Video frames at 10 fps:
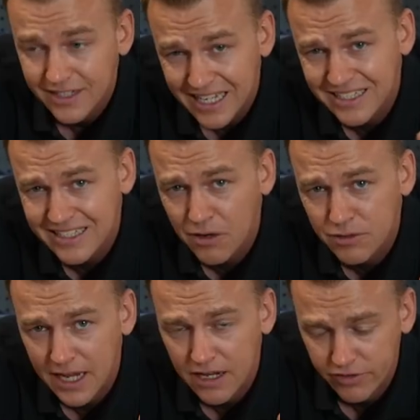That's the
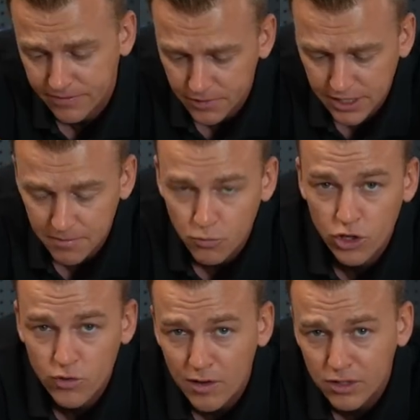downside of it. You get more
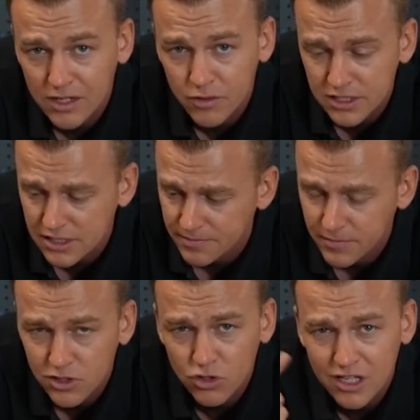ground clearance,
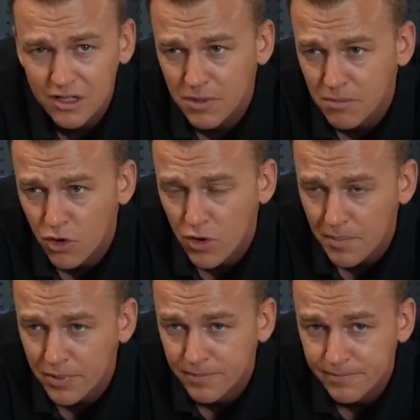you're a little bit more up,